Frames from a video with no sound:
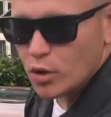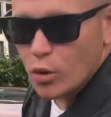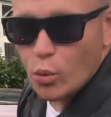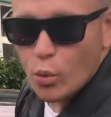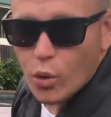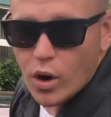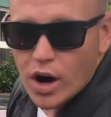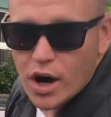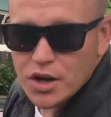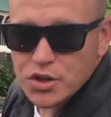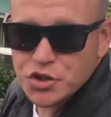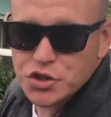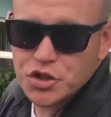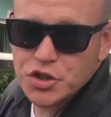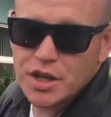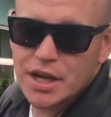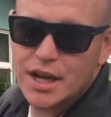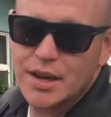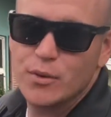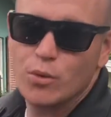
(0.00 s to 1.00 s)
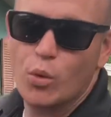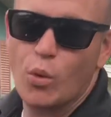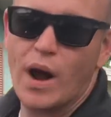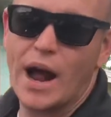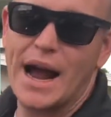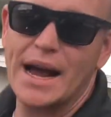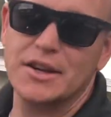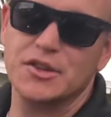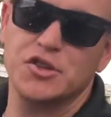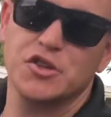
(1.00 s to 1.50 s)
Wash and
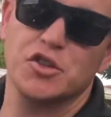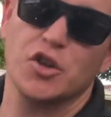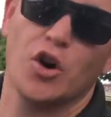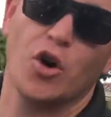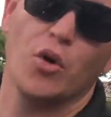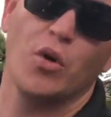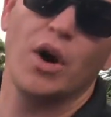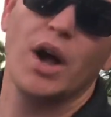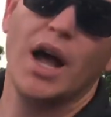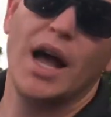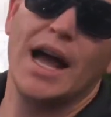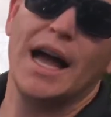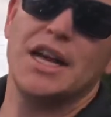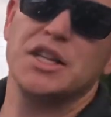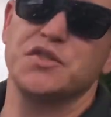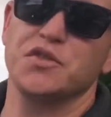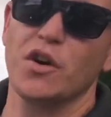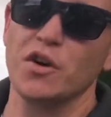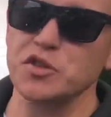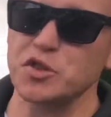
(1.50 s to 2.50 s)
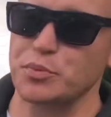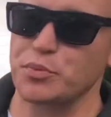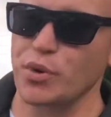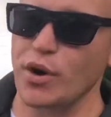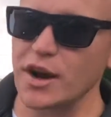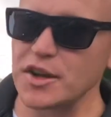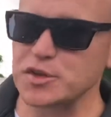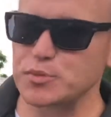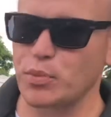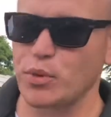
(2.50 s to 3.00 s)
Wax. So as far as a
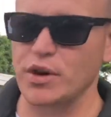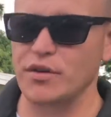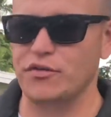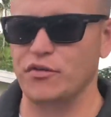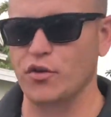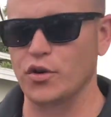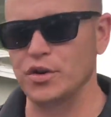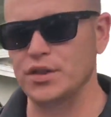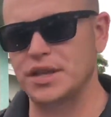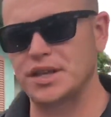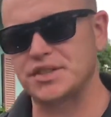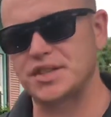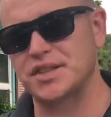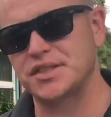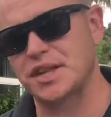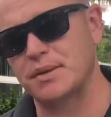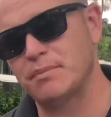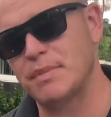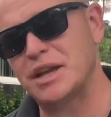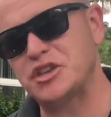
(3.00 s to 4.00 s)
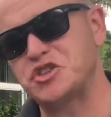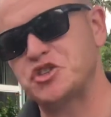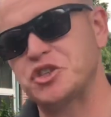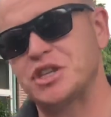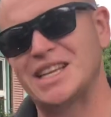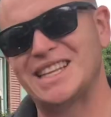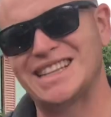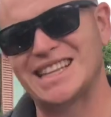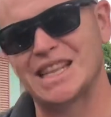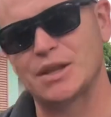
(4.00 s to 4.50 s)
price point for this, as I mentioned
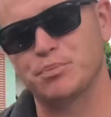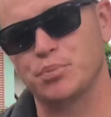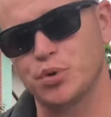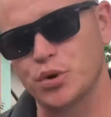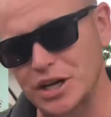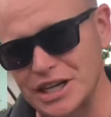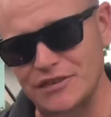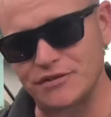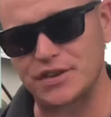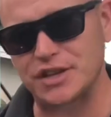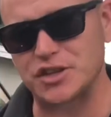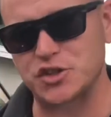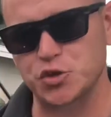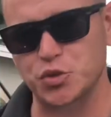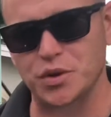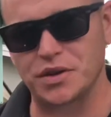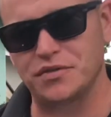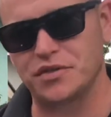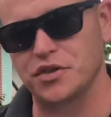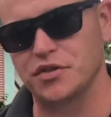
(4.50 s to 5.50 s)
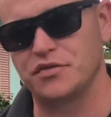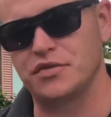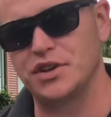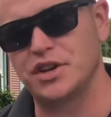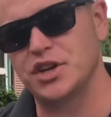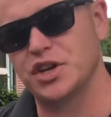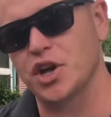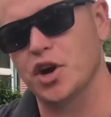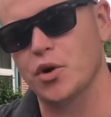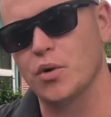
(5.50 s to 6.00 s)
in the previous review
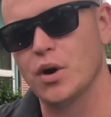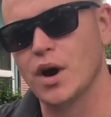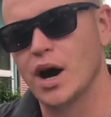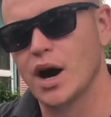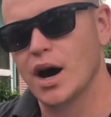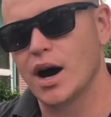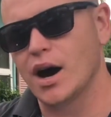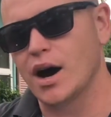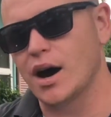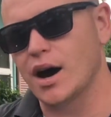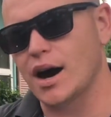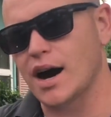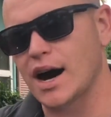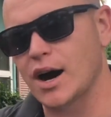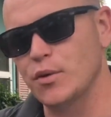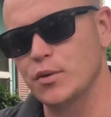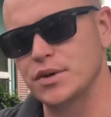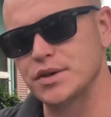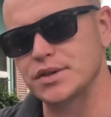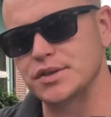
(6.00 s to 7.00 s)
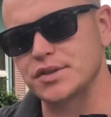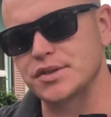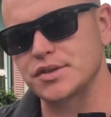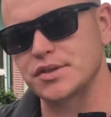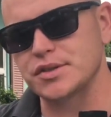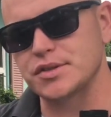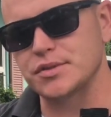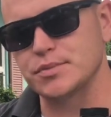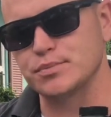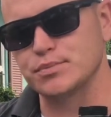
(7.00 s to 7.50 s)
video, I
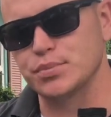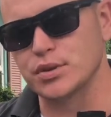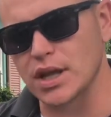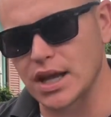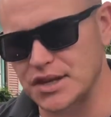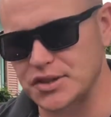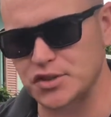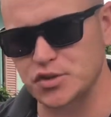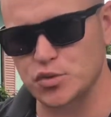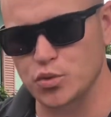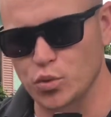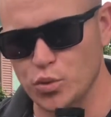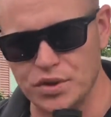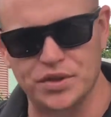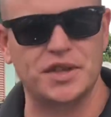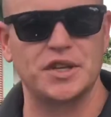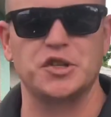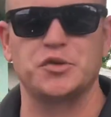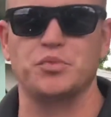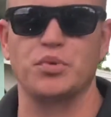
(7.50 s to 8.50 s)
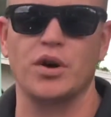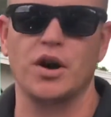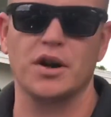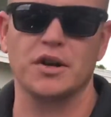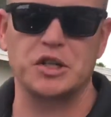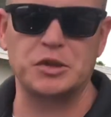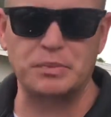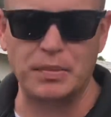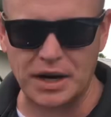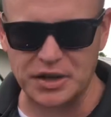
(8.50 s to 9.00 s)
was blessed with these
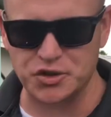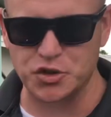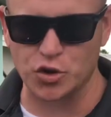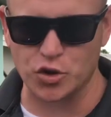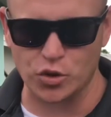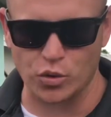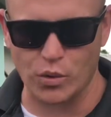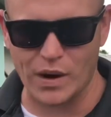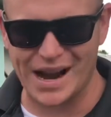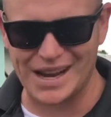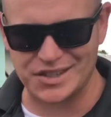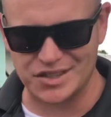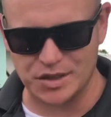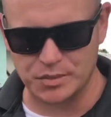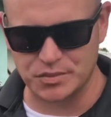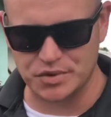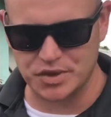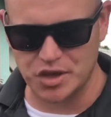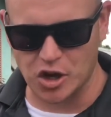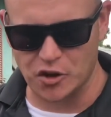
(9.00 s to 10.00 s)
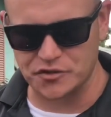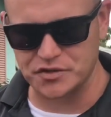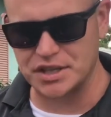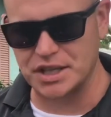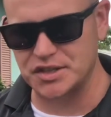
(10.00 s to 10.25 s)
products by Turtle Wax themselves.